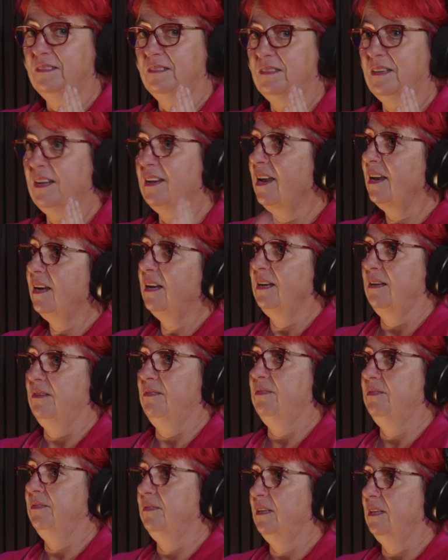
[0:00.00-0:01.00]
a negative
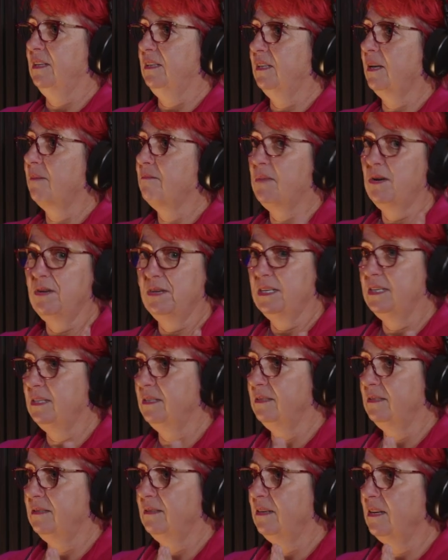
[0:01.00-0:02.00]
thing, that
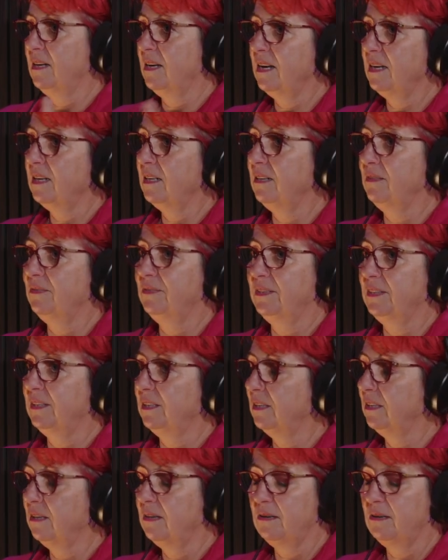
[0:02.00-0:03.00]
mining's a negative thing.